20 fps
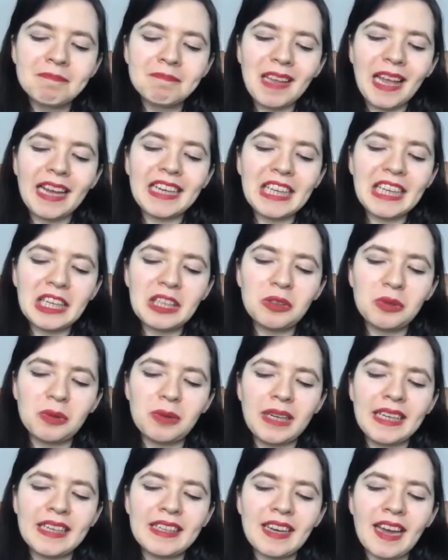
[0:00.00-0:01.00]
and he
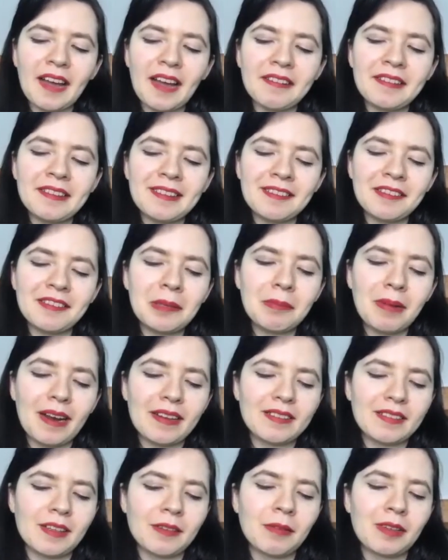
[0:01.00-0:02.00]
enjoyed how easily
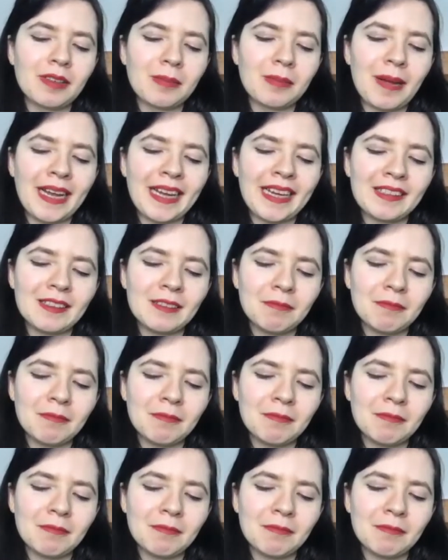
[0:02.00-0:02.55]
impressed I was by it.